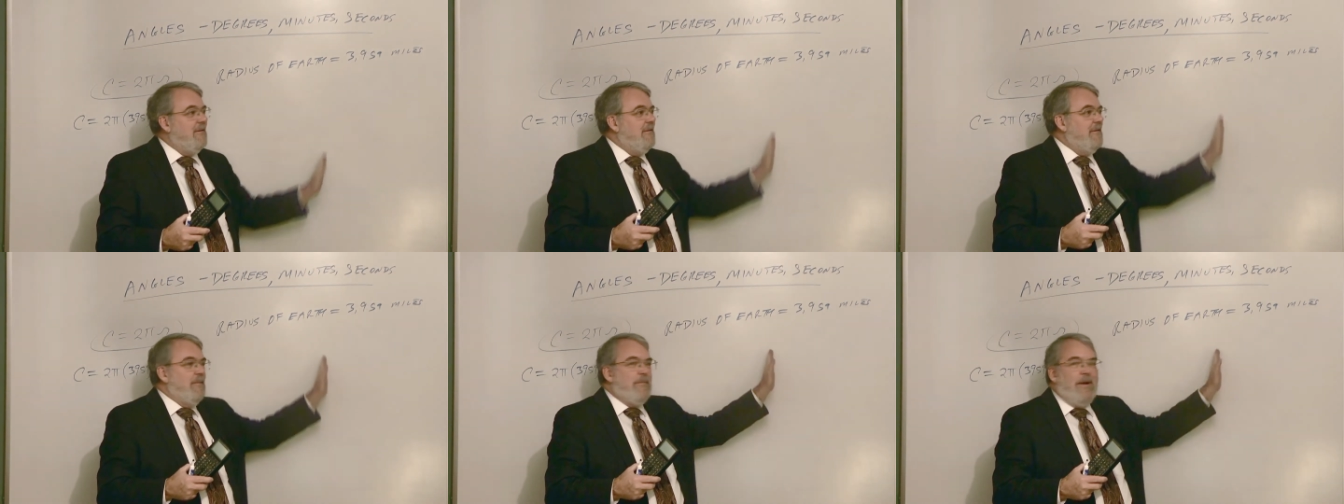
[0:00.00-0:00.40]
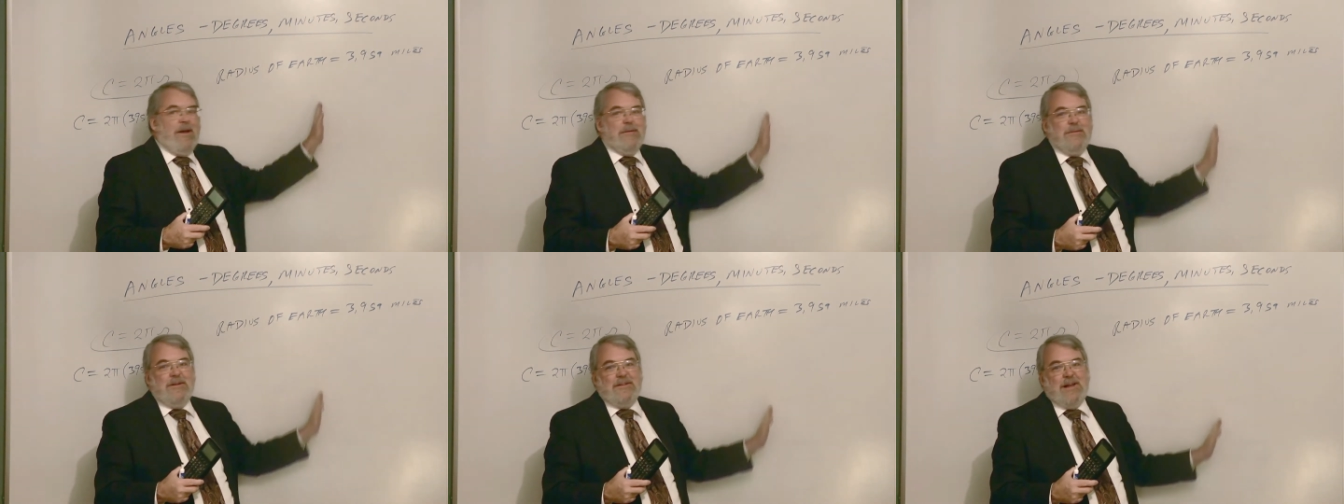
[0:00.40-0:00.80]
the
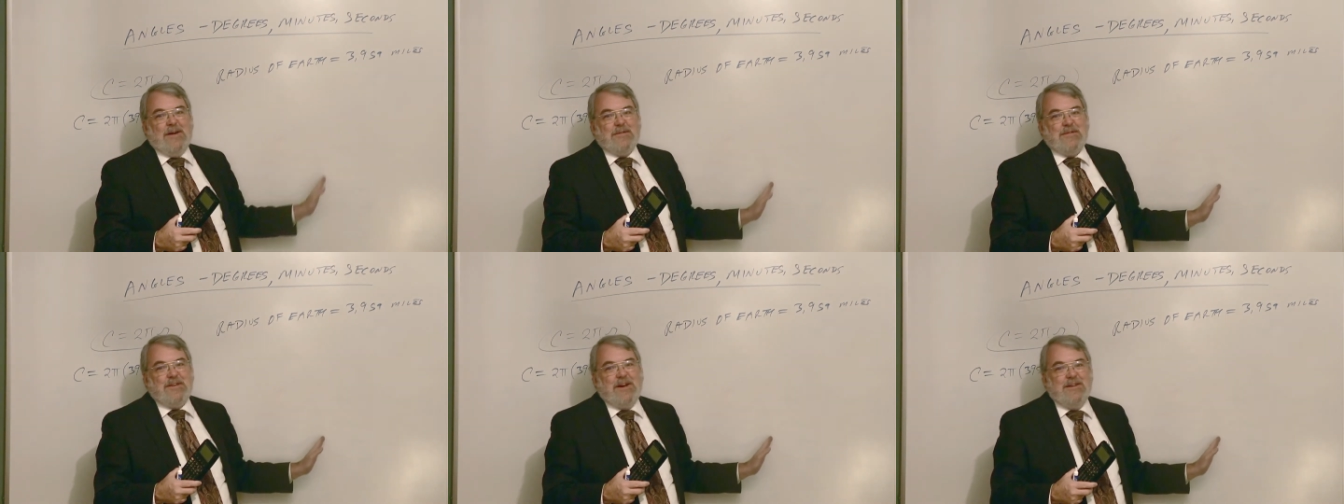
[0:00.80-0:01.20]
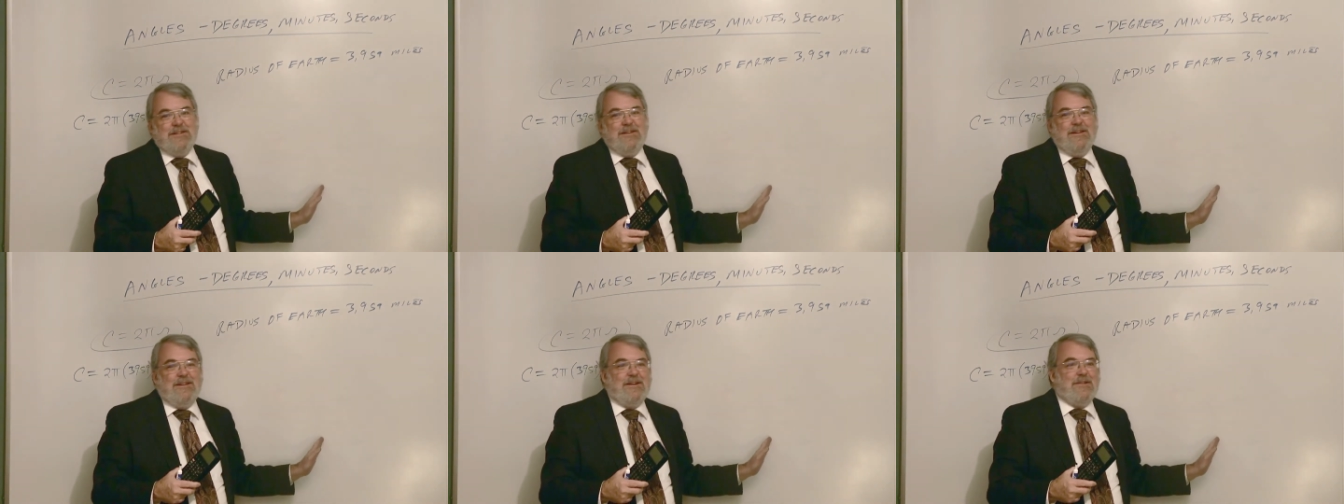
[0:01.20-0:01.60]
pavement outside
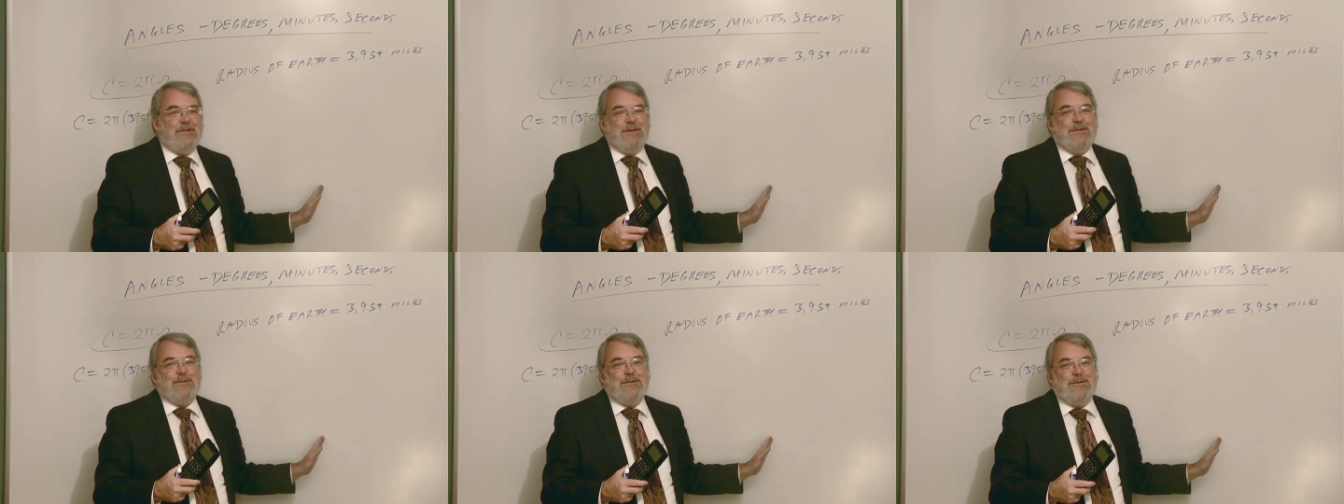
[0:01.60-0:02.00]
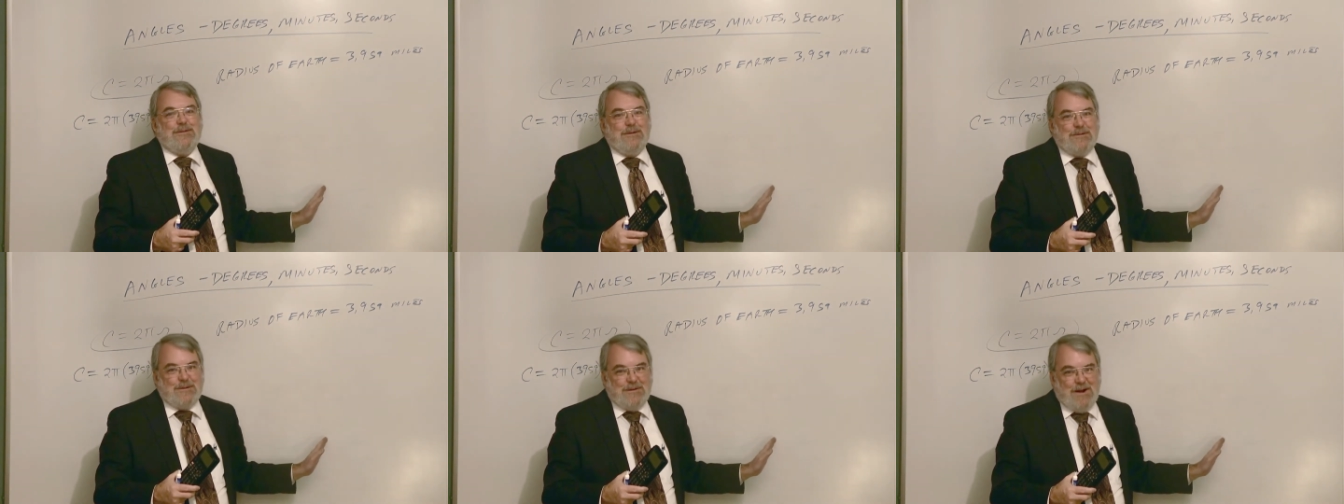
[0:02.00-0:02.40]
the Cathedral of
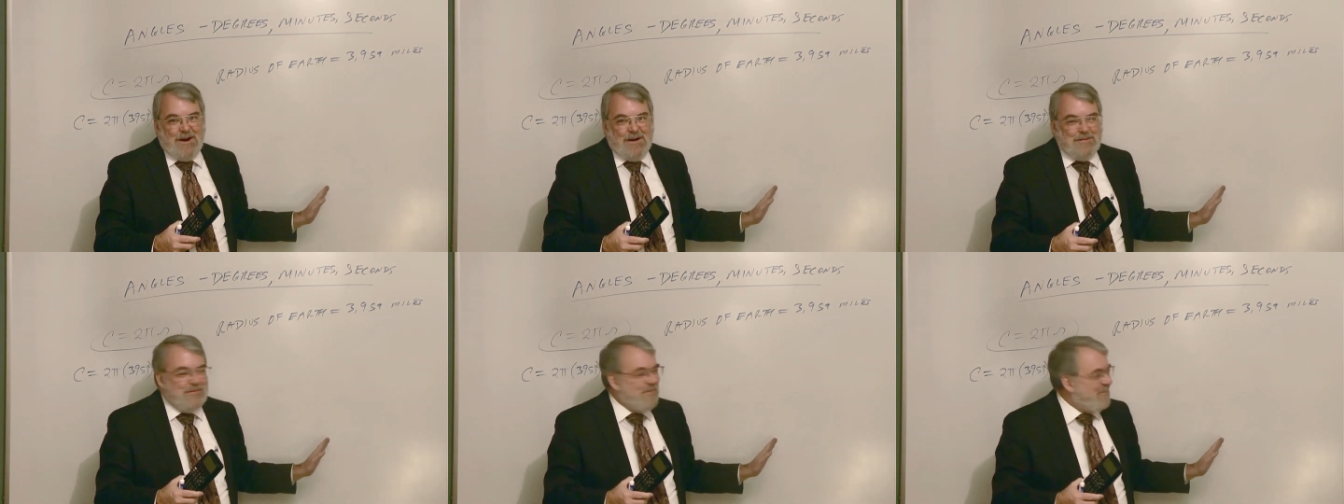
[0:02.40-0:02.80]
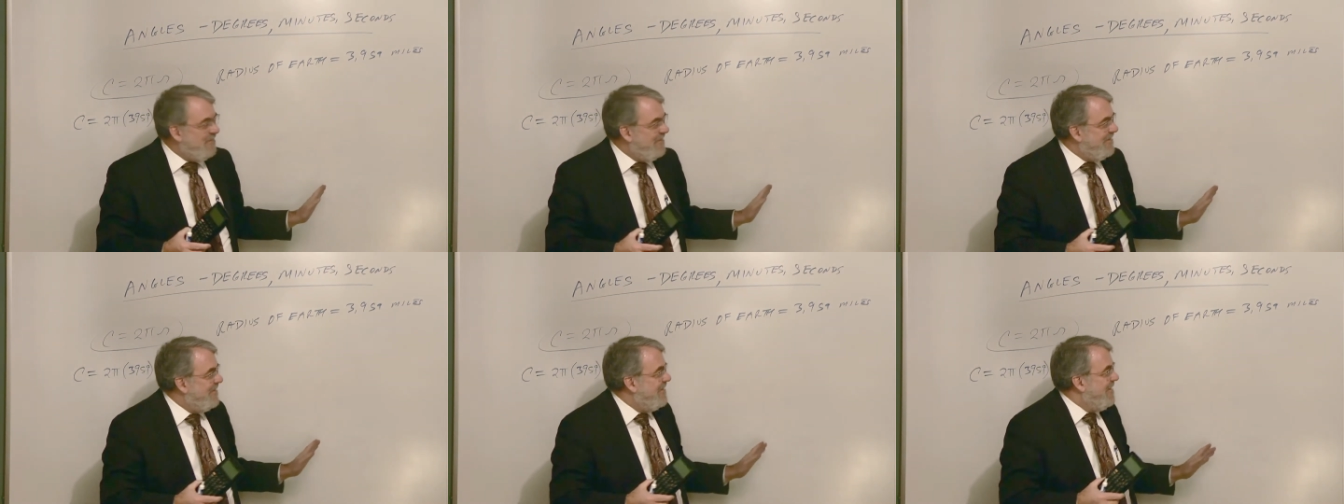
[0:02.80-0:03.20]
Notre Dame
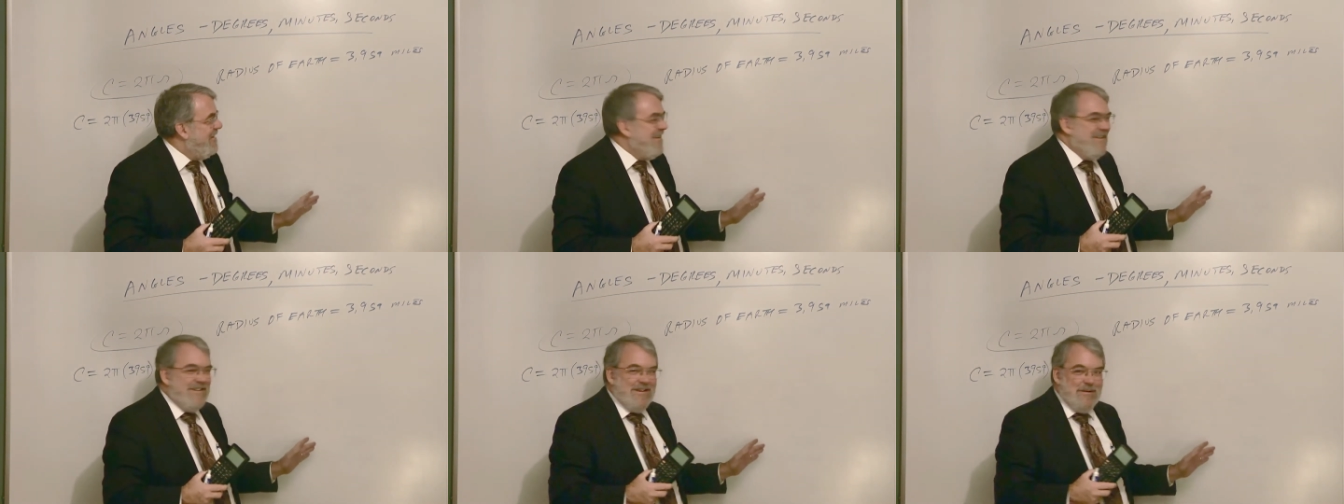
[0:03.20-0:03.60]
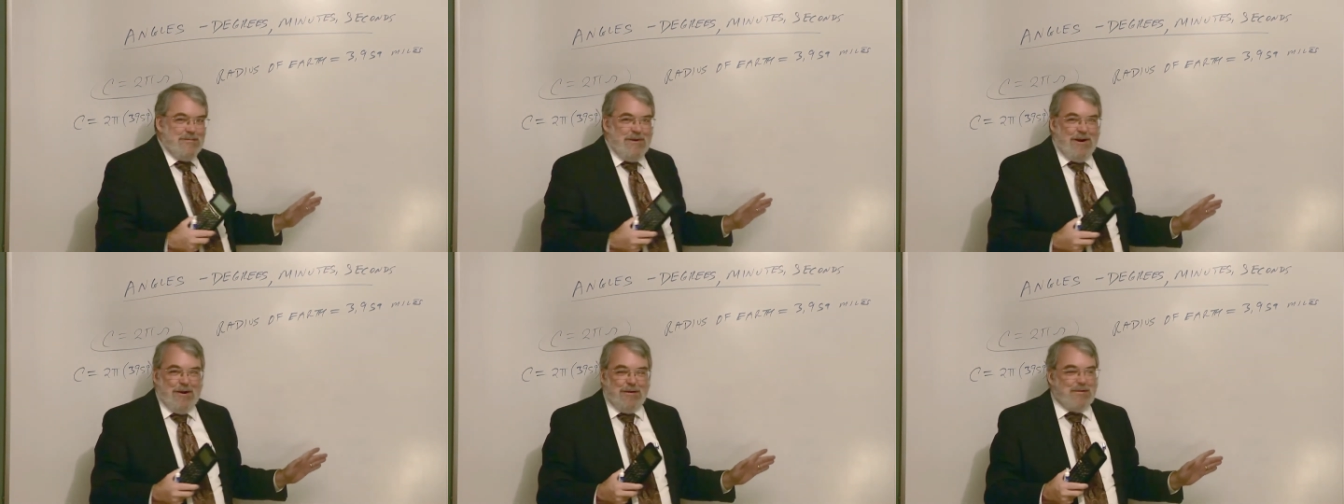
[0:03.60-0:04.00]
in
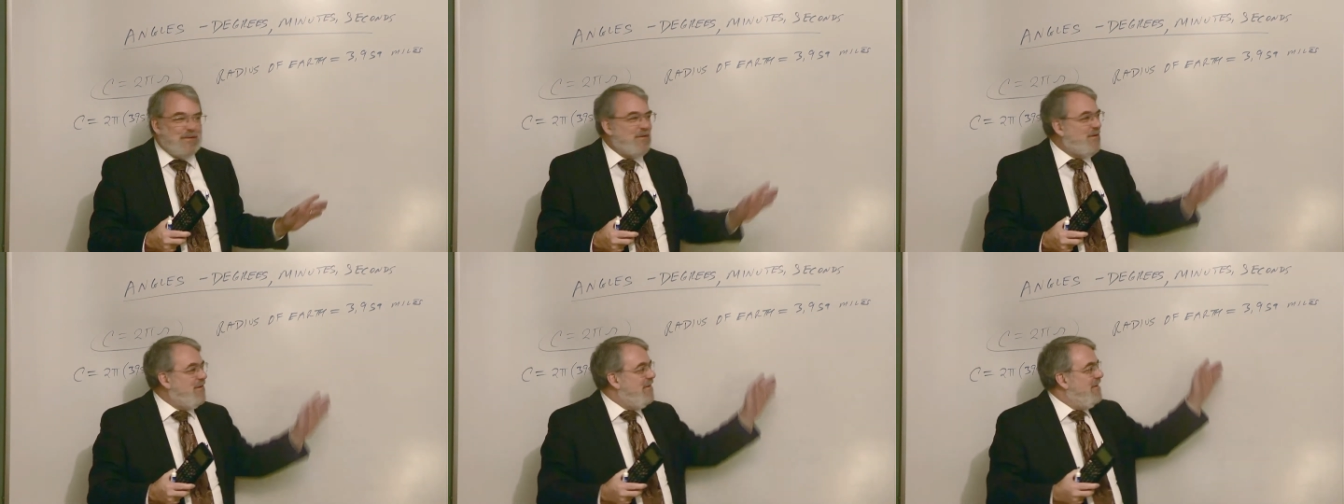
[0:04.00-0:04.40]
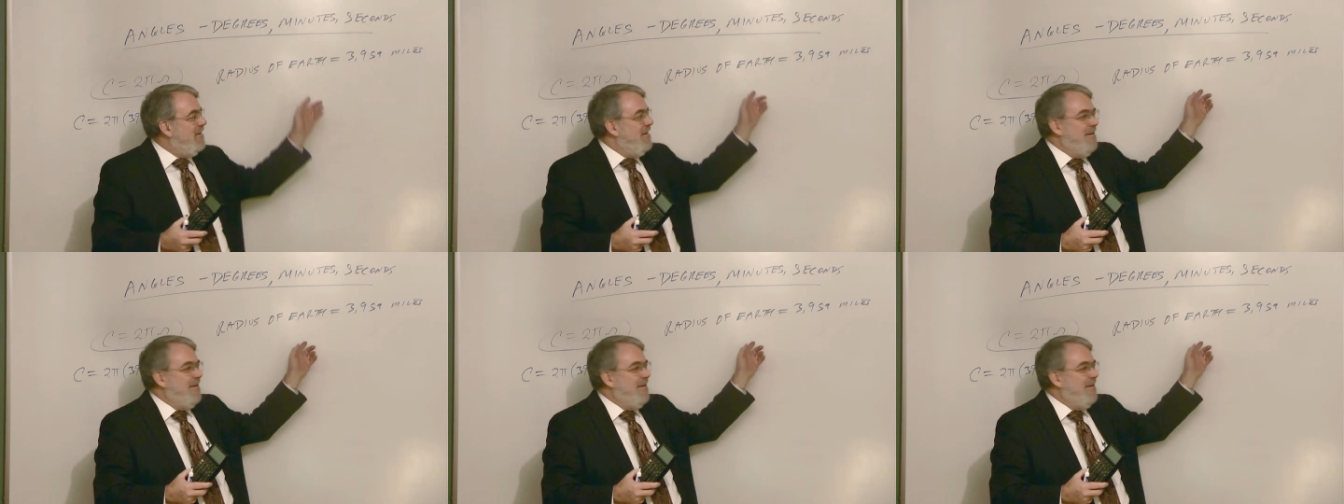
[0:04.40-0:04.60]
Paris.